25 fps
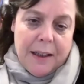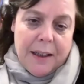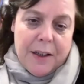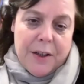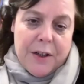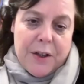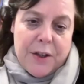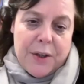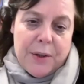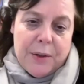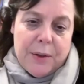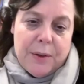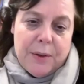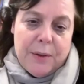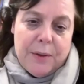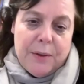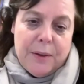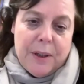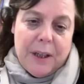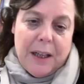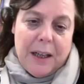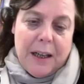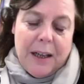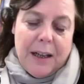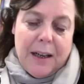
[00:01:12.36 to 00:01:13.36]

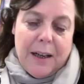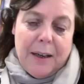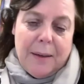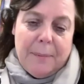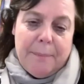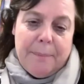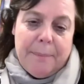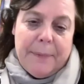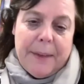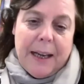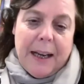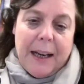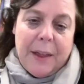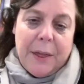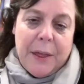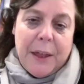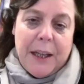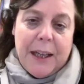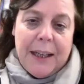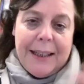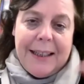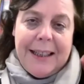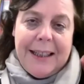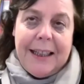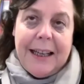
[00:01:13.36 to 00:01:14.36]
So I
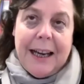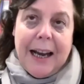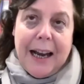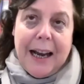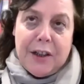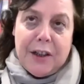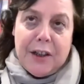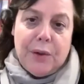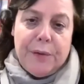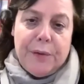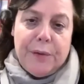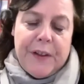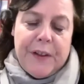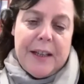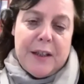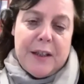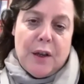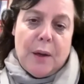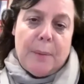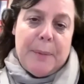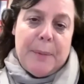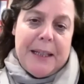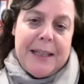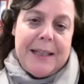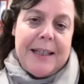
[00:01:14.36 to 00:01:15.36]
think the atrophy is
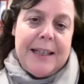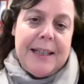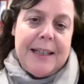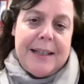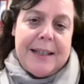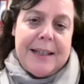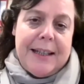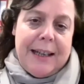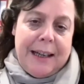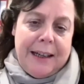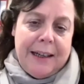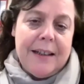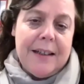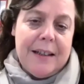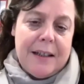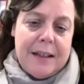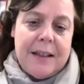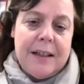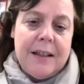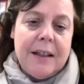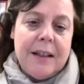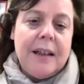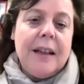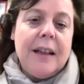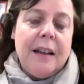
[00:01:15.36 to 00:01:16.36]
a bit
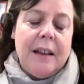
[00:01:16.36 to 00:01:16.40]
distinct